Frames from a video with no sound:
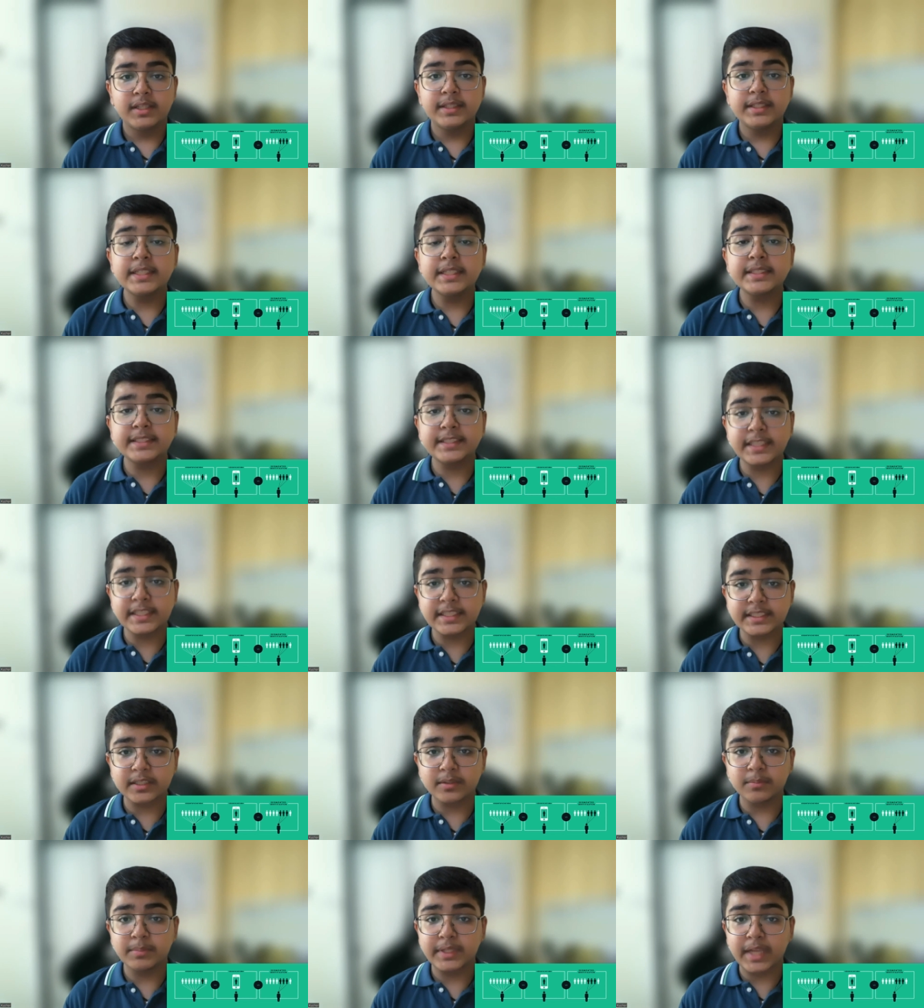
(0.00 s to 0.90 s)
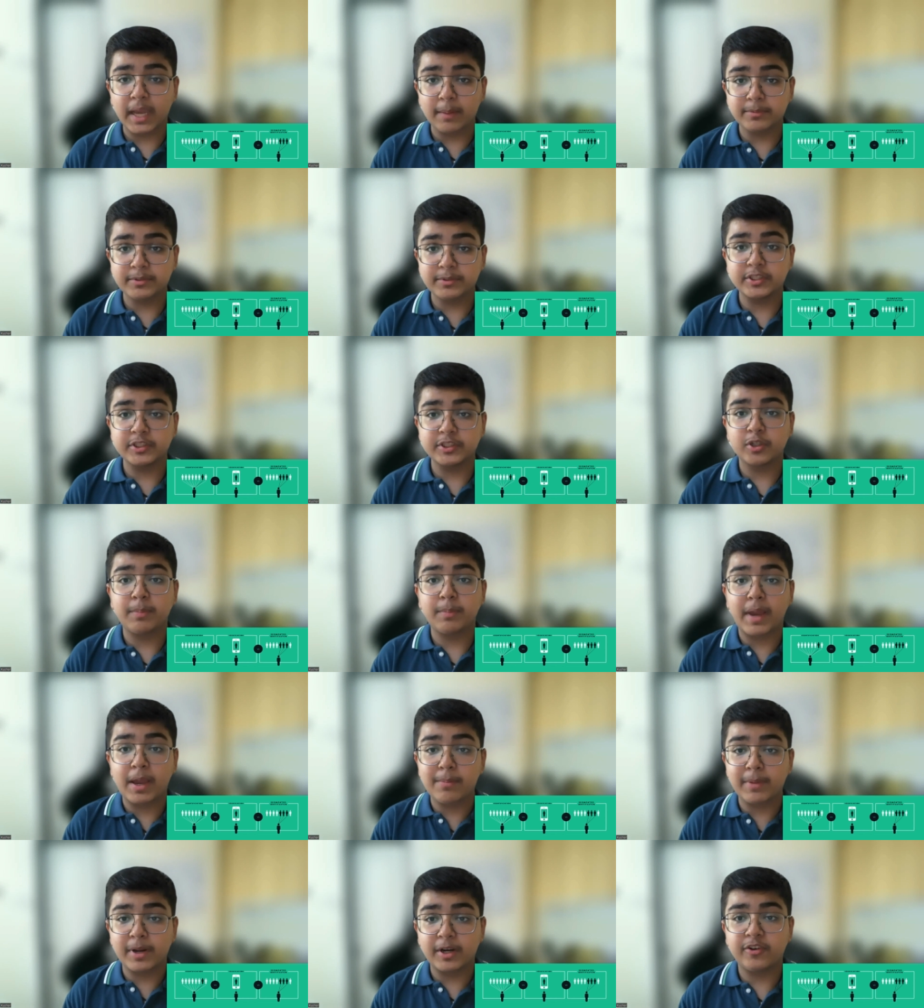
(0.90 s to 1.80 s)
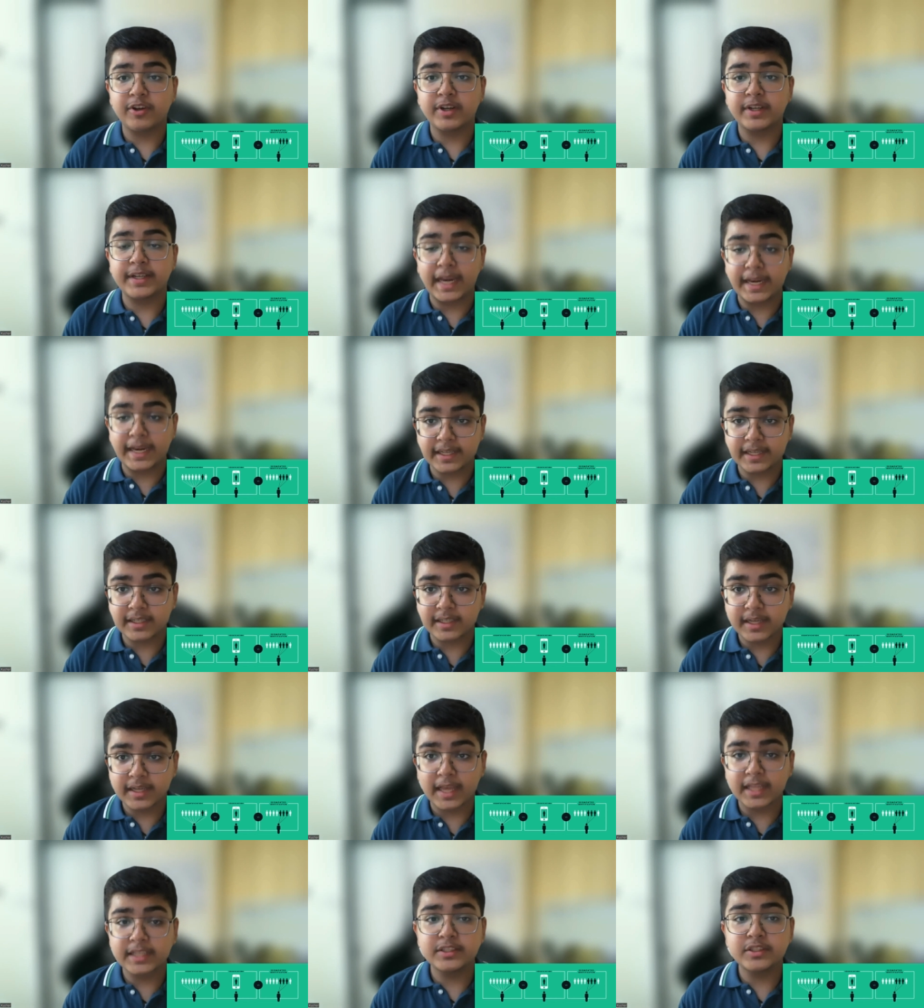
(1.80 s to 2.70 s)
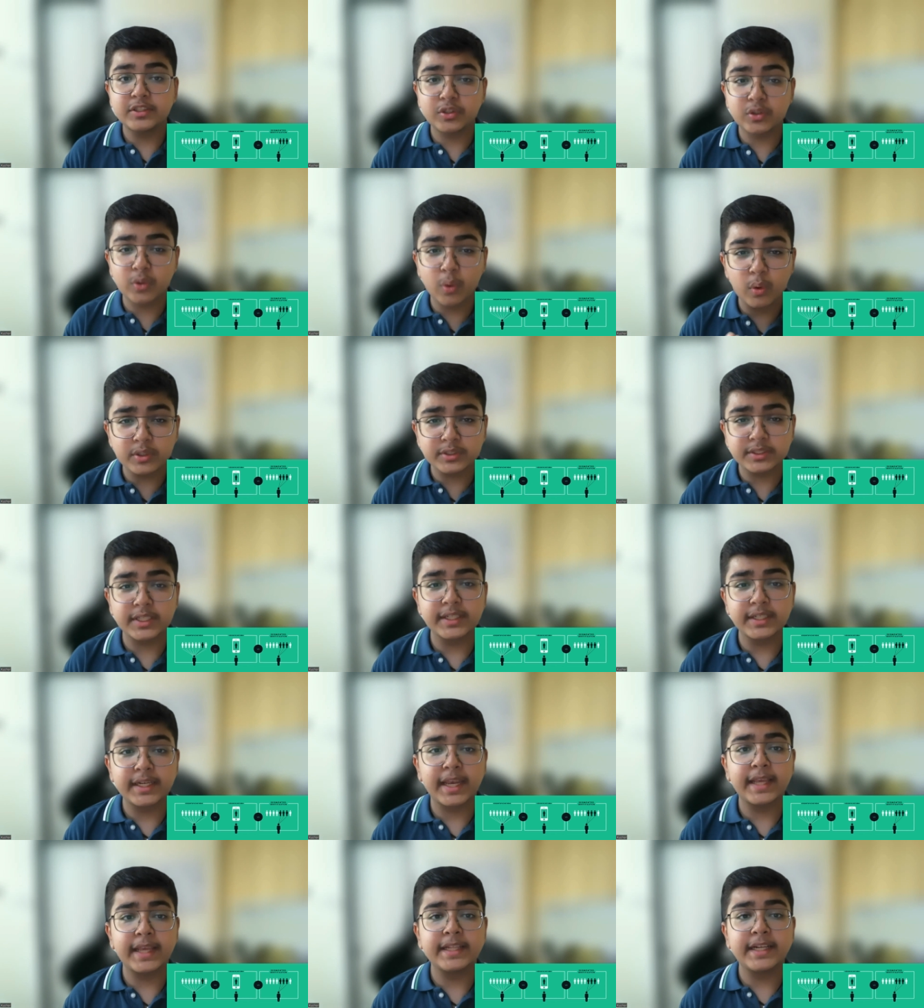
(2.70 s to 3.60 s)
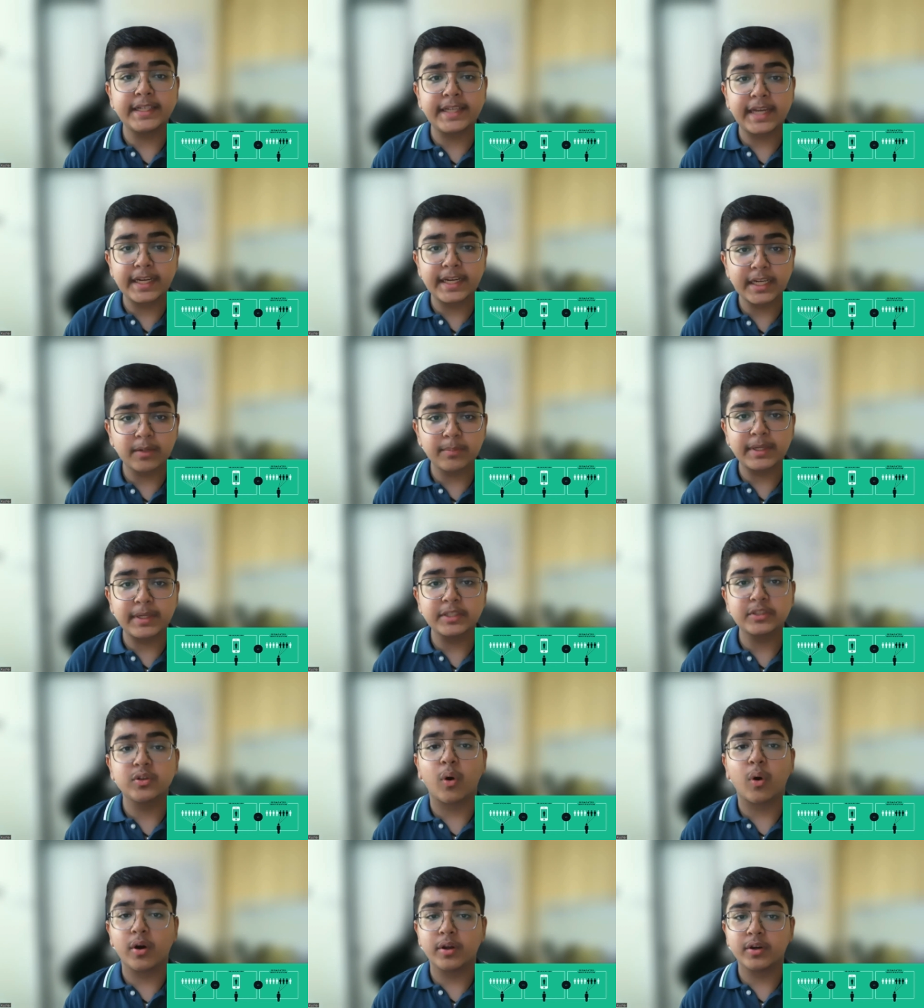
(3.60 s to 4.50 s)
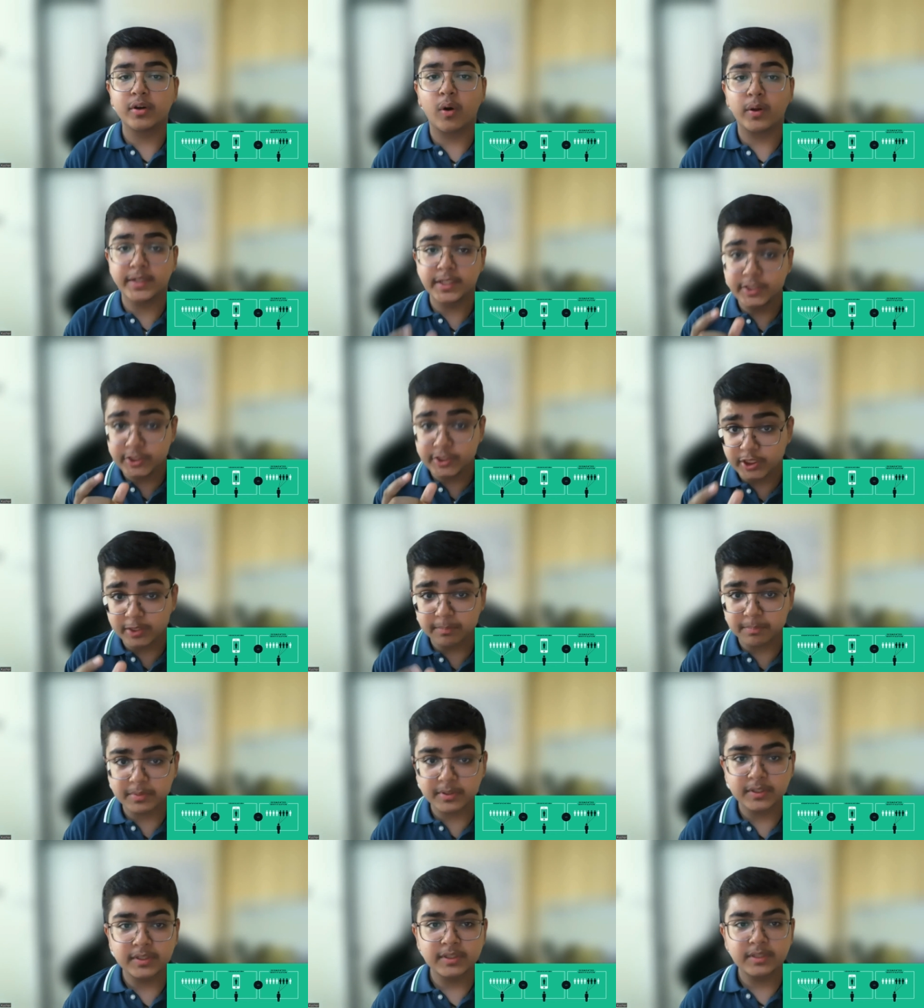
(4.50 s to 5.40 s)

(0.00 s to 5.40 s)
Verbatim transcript: This system captures your biometric data and stores it in a database or on a chip.